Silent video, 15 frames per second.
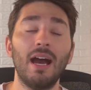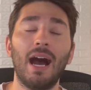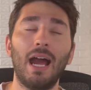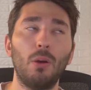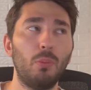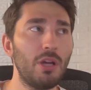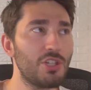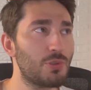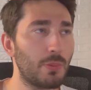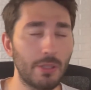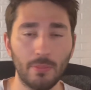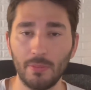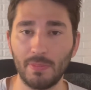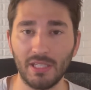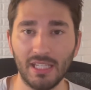I wish we
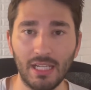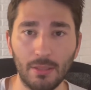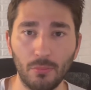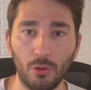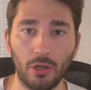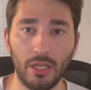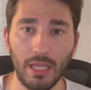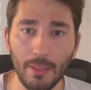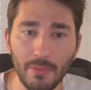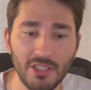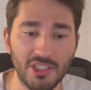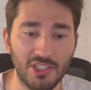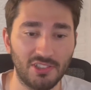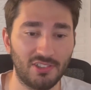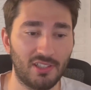would be getting more
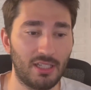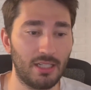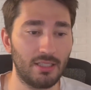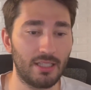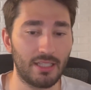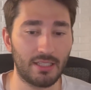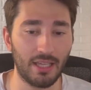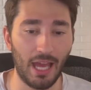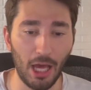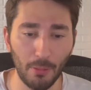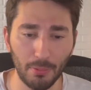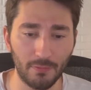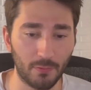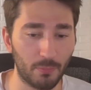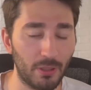images today. Like,
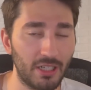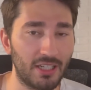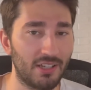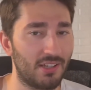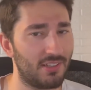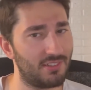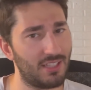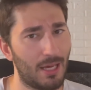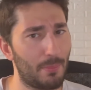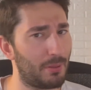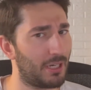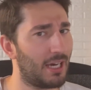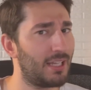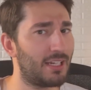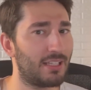Albert Fabrega has not been
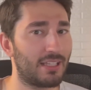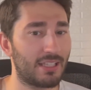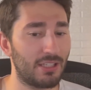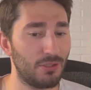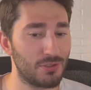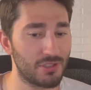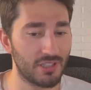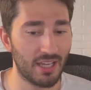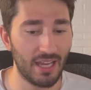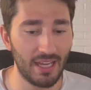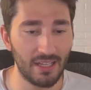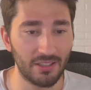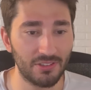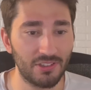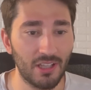on it like he usually
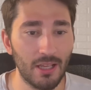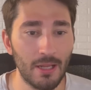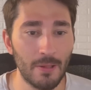has.